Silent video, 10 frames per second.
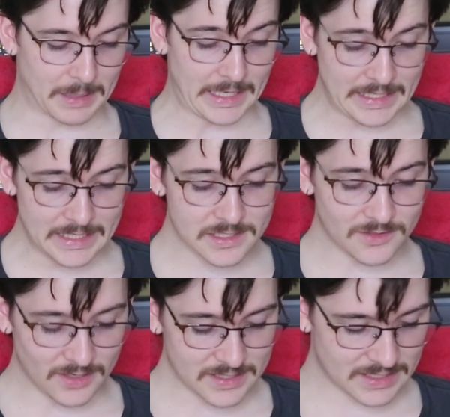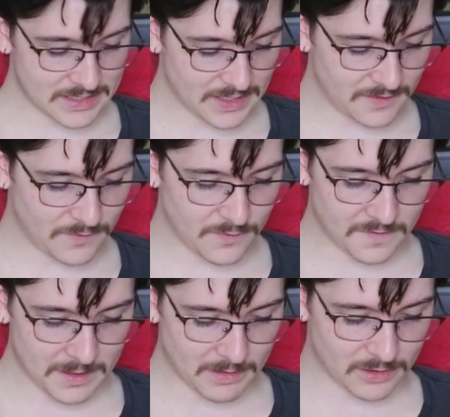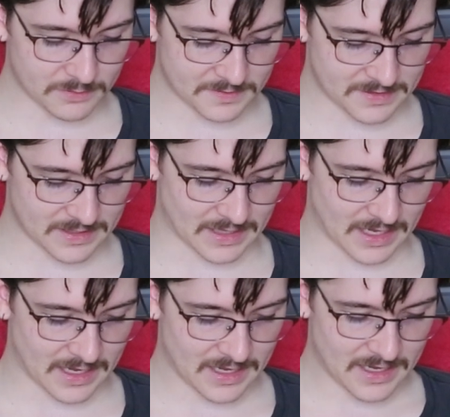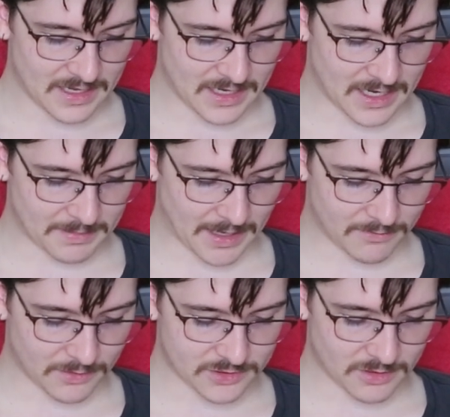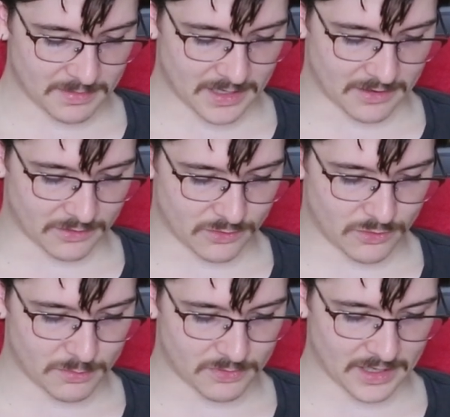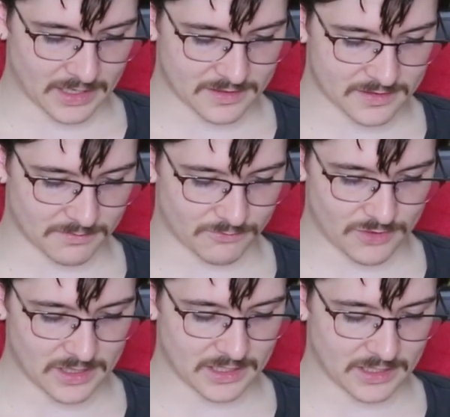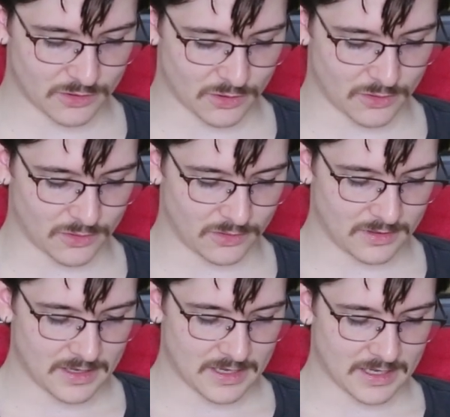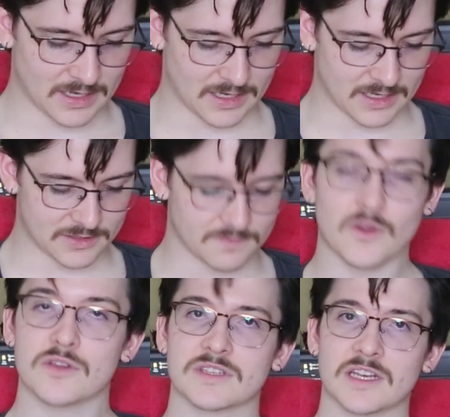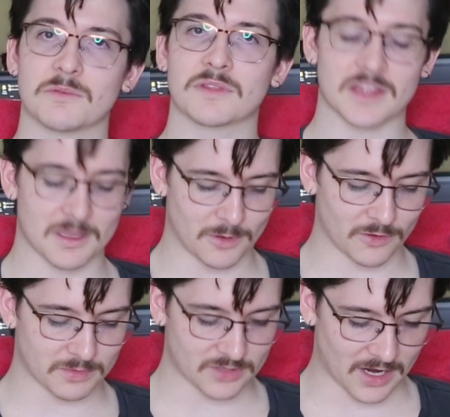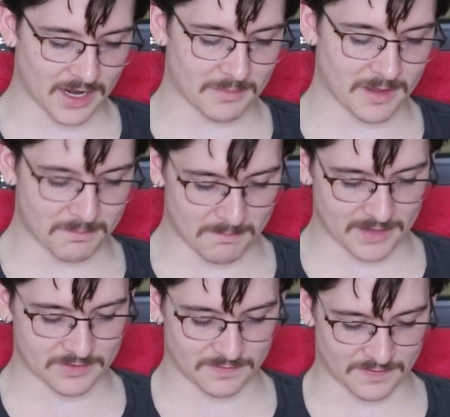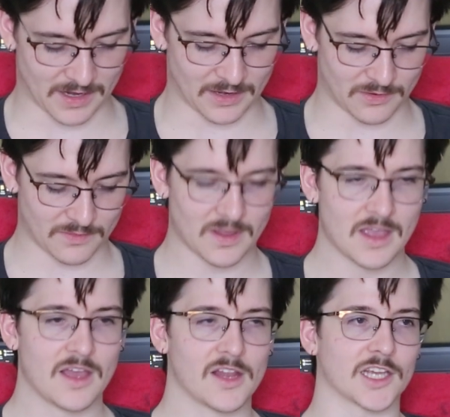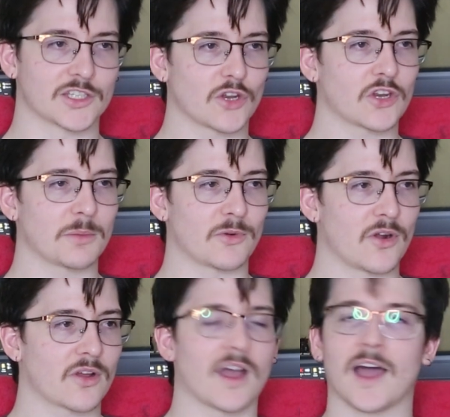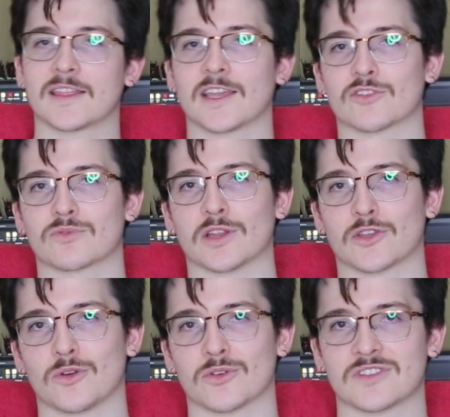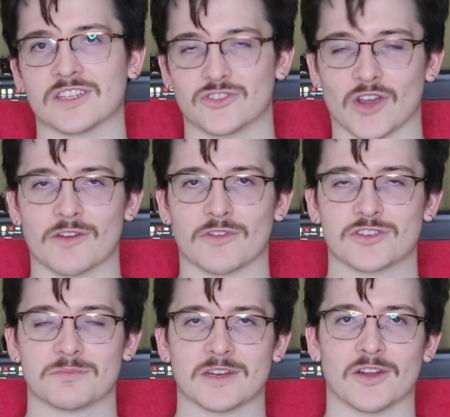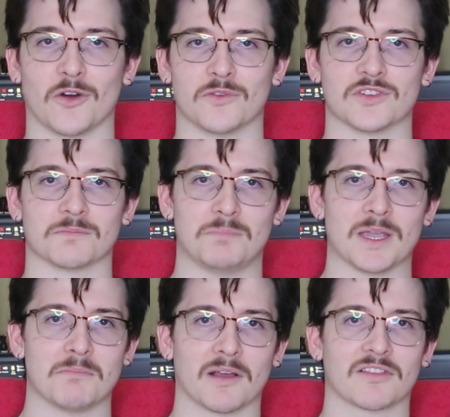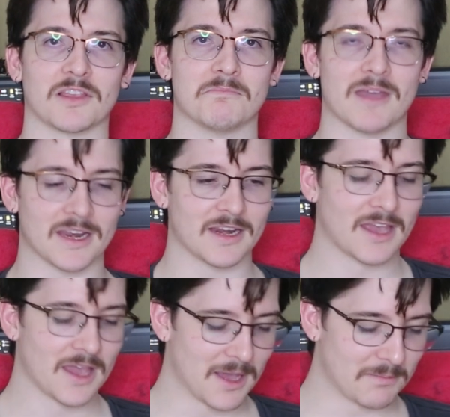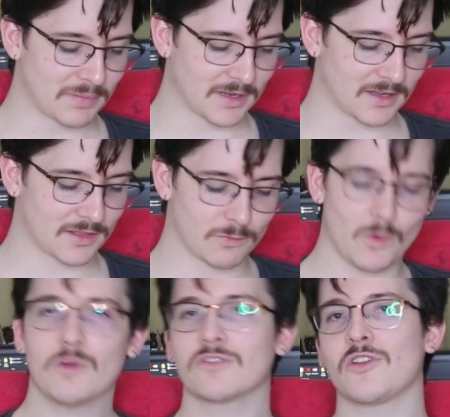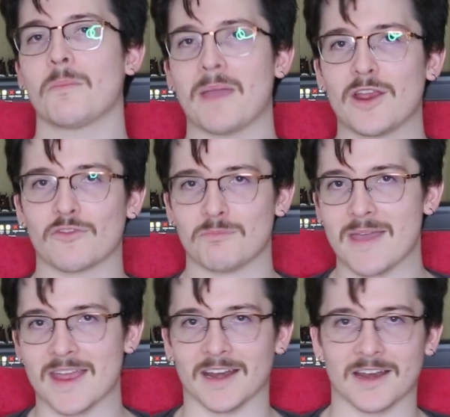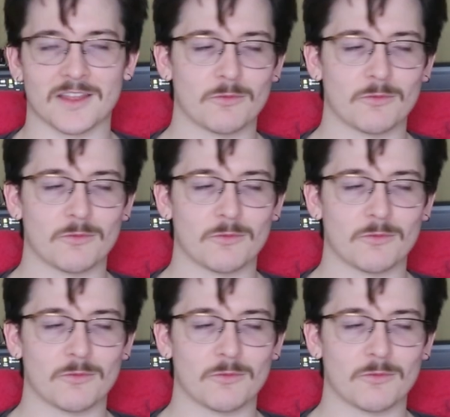It is nice to see a few female options in there. Games Workshop are incorporating some really cool diversity within the models, which I'm a massive fan of. Like, don't get me wrong, I think it's really cool to see a giant regiment of just big muscly men, but the world is not made of men.